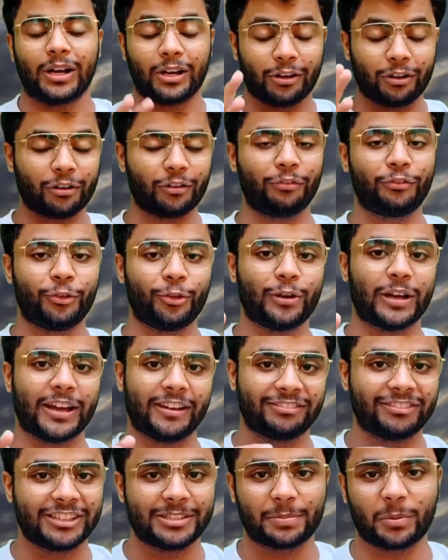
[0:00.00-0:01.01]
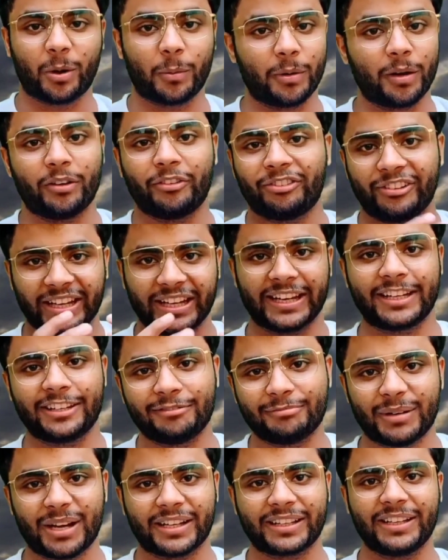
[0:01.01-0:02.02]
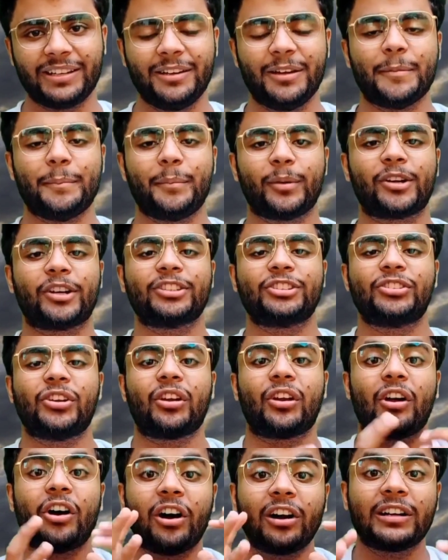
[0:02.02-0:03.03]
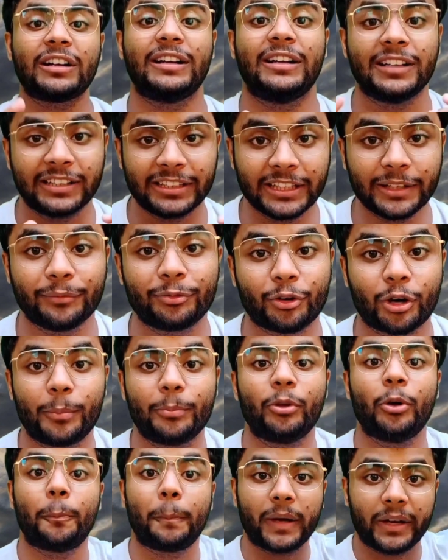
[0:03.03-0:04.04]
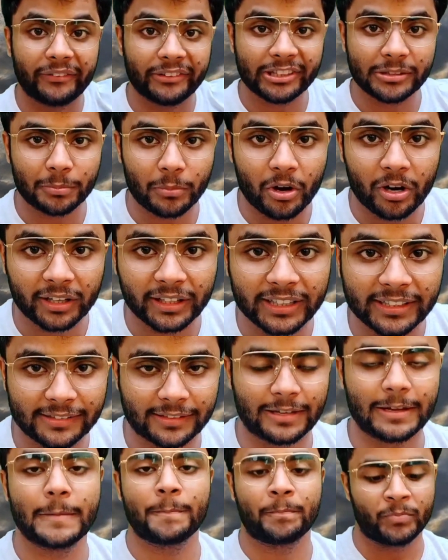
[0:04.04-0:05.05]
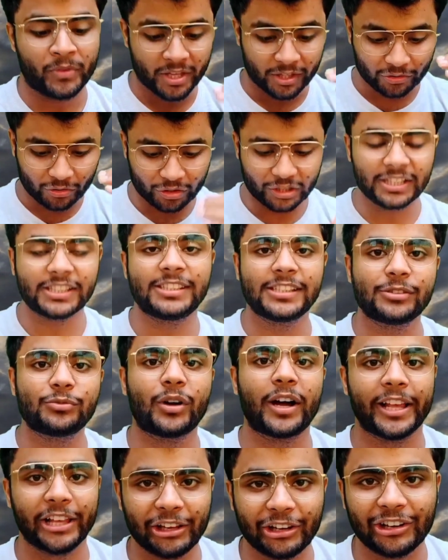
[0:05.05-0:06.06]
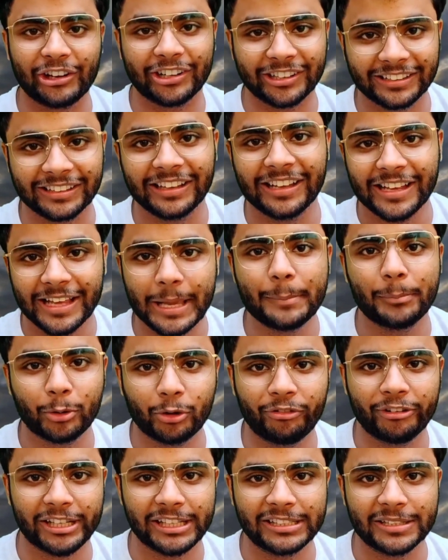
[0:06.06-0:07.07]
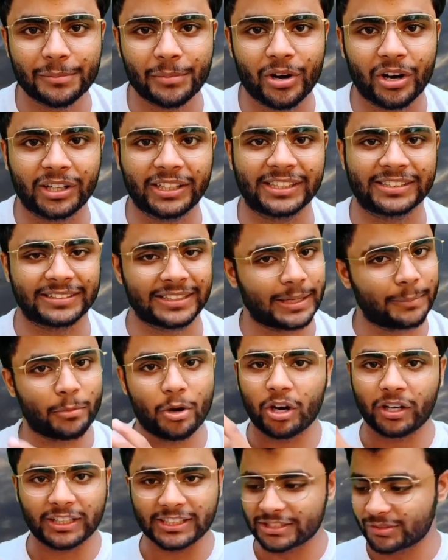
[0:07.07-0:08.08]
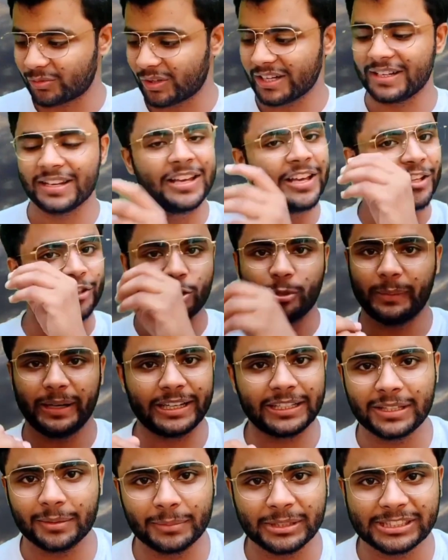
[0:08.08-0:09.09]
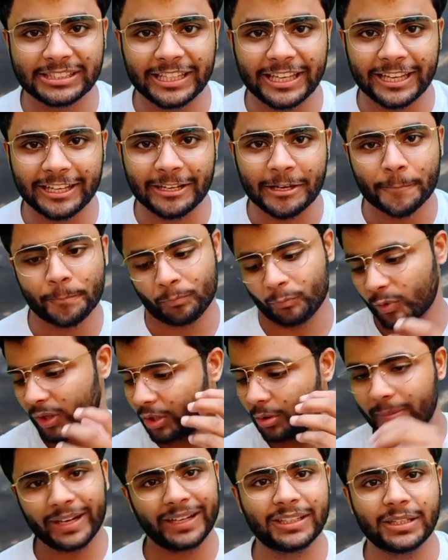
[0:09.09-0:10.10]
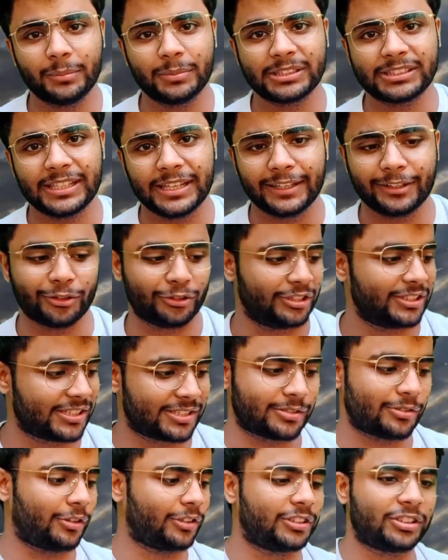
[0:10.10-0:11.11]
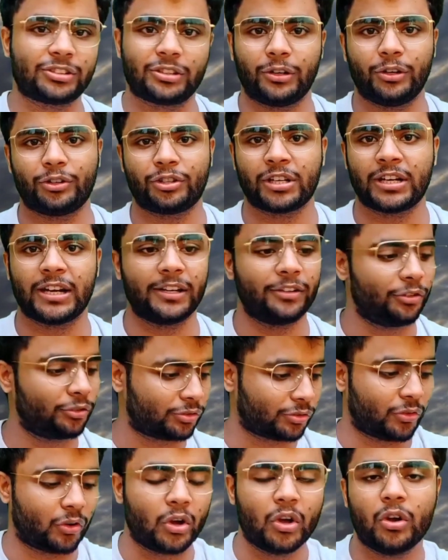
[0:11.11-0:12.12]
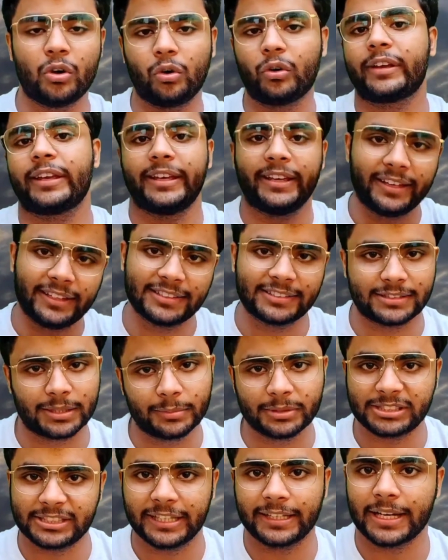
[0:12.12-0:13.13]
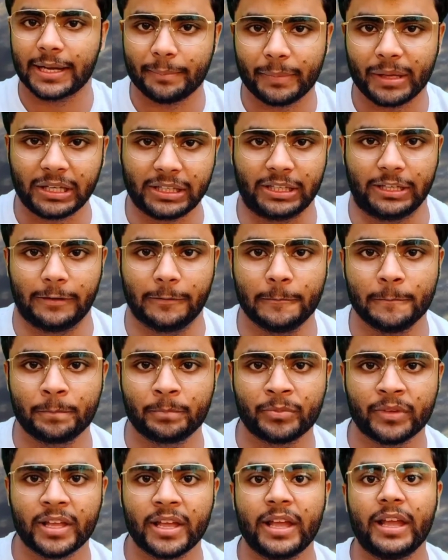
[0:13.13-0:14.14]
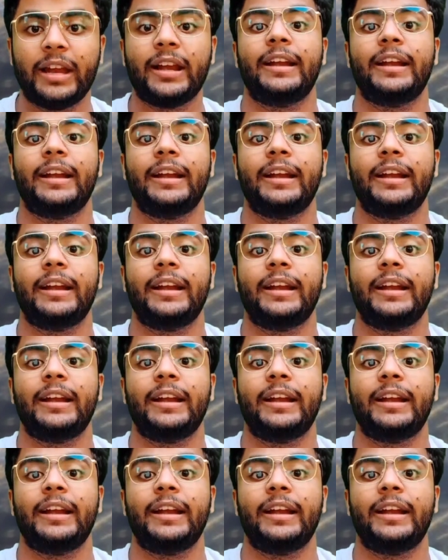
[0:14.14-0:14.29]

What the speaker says: So a lot of you have this problem of negative marking because you're not learning from your previous mock test. So this is why you're not improving in the mock test. In mock test 1, you made the mistake. When you made the mistake, you just saw the solution and you saw, okay, here is the mistake I'm making.